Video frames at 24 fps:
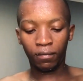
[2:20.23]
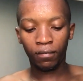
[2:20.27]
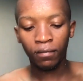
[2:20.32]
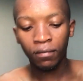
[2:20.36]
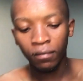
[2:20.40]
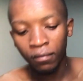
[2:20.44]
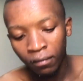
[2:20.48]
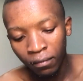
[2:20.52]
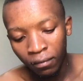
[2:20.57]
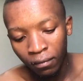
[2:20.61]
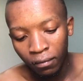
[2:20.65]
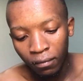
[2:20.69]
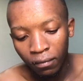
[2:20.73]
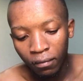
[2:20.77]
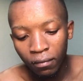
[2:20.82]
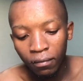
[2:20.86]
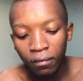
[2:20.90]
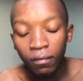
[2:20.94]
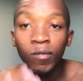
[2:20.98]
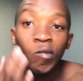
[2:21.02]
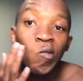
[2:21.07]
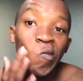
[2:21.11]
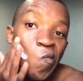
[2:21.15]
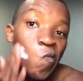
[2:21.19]
So
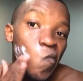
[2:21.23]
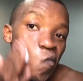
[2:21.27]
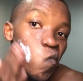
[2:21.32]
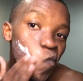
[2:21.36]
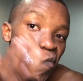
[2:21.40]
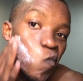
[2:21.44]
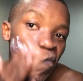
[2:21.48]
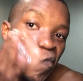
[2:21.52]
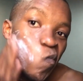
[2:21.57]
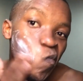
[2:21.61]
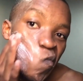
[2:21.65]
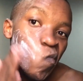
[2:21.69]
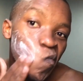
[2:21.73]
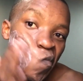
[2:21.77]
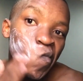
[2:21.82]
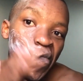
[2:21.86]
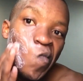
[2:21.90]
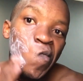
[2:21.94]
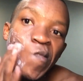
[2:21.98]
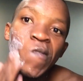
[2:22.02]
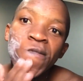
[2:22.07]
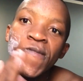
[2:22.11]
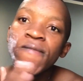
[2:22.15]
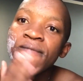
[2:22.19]
yeah,
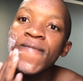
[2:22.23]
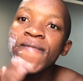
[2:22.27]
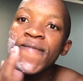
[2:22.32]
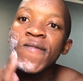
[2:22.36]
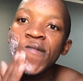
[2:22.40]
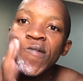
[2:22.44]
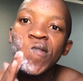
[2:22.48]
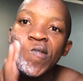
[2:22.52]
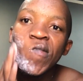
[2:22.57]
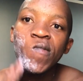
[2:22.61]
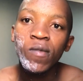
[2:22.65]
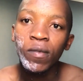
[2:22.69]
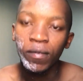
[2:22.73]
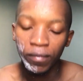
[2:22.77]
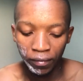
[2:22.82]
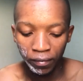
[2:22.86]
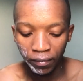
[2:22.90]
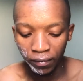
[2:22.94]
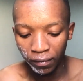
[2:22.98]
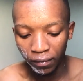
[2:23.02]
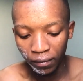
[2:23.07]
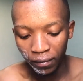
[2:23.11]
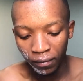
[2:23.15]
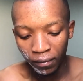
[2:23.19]
I just
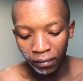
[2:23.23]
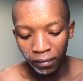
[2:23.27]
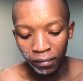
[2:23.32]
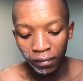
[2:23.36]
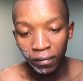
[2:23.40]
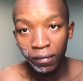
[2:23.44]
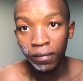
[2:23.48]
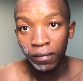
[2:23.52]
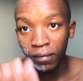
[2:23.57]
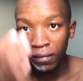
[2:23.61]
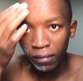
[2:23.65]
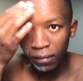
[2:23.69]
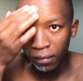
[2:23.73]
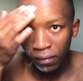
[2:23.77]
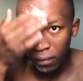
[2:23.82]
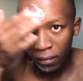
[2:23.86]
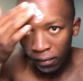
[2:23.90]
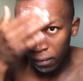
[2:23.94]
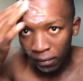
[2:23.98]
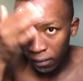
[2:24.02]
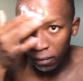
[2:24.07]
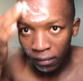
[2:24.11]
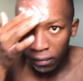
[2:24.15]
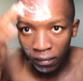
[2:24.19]

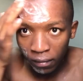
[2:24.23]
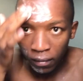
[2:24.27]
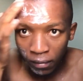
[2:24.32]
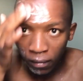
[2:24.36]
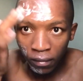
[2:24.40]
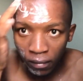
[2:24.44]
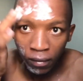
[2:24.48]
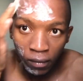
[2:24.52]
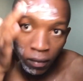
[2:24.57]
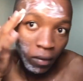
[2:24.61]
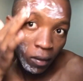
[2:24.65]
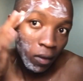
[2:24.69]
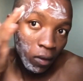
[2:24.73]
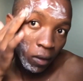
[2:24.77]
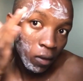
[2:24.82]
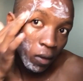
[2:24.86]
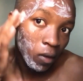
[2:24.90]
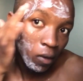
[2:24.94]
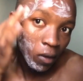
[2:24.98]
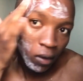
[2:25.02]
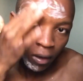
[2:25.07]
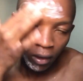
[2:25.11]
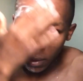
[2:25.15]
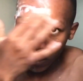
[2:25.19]
put
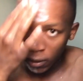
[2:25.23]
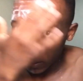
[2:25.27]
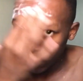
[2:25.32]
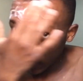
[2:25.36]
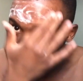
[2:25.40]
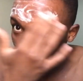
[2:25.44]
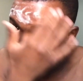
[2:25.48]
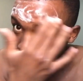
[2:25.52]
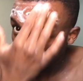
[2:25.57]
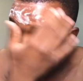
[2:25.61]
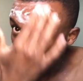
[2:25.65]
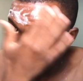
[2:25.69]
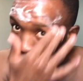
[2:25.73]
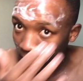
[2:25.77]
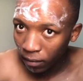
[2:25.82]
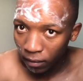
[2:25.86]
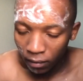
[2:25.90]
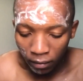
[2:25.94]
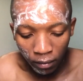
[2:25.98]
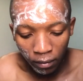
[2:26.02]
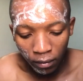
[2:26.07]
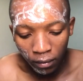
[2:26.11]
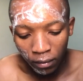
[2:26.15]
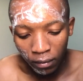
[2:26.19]
small portions,
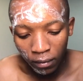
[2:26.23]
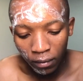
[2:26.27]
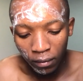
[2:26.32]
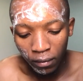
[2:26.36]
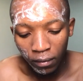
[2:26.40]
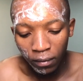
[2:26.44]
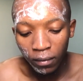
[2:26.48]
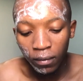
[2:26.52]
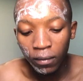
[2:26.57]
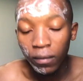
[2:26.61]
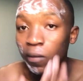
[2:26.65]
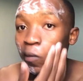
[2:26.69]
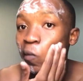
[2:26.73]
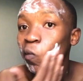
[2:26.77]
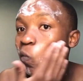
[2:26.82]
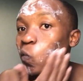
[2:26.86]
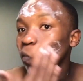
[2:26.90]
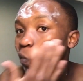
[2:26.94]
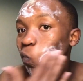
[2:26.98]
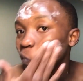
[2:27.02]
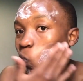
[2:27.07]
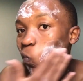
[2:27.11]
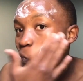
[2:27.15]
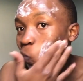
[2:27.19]

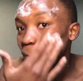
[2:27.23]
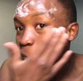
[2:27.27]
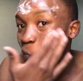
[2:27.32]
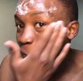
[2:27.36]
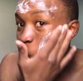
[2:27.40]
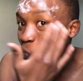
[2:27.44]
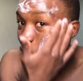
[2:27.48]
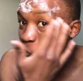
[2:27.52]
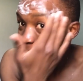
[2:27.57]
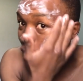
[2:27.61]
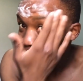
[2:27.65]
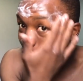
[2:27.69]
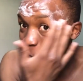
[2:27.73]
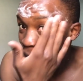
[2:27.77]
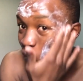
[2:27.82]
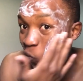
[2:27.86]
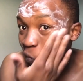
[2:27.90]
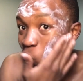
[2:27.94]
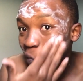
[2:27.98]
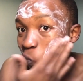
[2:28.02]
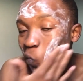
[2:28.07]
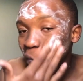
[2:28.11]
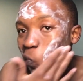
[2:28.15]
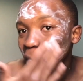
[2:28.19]
not too much,
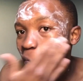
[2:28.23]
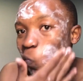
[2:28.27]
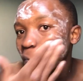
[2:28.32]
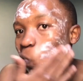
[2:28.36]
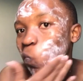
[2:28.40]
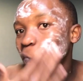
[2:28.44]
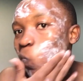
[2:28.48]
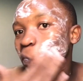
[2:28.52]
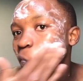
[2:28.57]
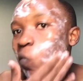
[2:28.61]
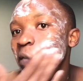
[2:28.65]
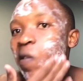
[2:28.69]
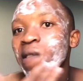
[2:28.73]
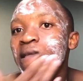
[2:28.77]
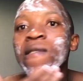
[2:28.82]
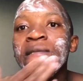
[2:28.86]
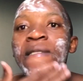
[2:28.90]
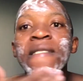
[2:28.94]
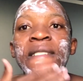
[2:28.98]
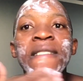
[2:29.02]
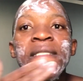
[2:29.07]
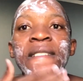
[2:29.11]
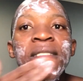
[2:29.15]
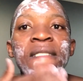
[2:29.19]
and then I'll rub it
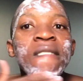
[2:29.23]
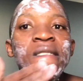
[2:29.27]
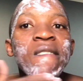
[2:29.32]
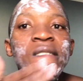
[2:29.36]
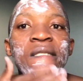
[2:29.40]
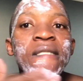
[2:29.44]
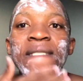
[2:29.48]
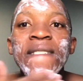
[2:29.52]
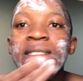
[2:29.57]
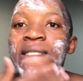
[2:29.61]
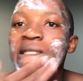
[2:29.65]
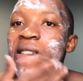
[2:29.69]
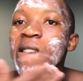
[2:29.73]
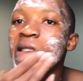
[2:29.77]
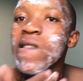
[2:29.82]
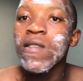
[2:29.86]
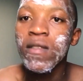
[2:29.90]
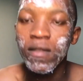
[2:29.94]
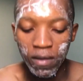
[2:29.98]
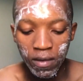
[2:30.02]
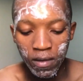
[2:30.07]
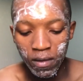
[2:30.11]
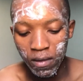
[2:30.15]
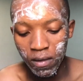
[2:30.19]
in on my
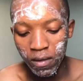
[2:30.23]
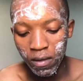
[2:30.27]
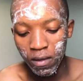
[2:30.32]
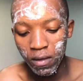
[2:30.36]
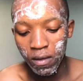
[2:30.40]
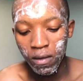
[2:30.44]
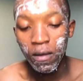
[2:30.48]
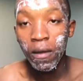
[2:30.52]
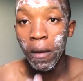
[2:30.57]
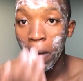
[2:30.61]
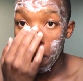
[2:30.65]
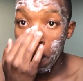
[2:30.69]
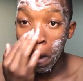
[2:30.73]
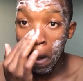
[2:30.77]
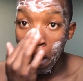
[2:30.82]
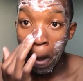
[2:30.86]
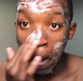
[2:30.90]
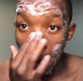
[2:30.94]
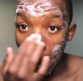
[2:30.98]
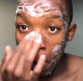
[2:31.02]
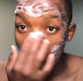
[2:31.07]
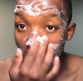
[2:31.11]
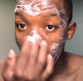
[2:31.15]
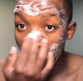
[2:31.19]
face. It
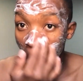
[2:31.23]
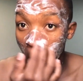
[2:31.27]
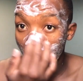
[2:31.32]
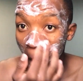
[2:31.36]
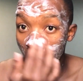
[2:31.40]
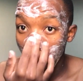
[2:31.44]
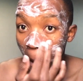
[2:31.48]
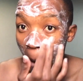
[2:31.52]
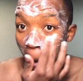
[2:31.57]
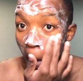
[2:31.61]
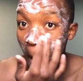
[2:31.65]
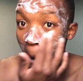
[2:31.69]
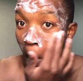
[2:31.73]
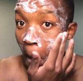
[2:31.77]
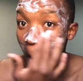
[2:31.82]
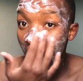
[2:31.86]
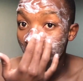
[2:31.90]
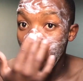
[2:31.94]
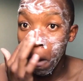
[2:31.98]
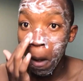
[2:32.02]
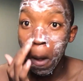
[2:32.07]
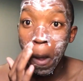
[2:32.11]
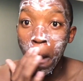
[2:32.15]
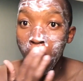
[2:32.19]
helps me with
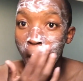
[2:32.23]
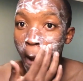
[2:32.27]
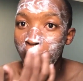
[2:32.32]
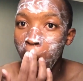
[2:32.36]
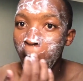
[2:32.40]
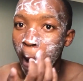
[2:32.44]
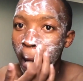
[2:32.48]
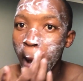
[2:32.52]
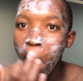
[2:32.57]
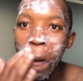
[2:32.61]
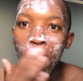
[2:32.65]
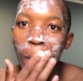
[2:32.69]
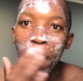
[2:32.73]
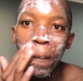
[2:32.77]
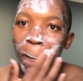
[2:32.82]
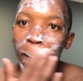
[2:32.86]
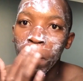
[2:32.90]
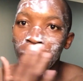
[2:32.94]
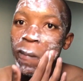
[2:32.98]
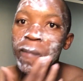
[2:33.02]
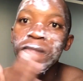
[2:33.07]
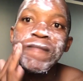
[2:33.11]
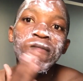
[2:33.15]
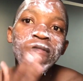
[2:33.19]
fading all the
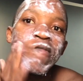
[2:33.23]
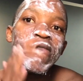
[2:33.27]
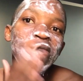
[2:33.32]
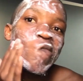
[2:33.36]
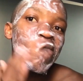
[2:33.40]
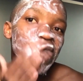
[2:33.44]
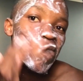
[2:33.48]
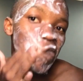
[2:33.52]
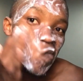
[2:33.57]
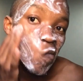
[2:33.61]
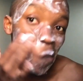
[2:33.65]
marks and then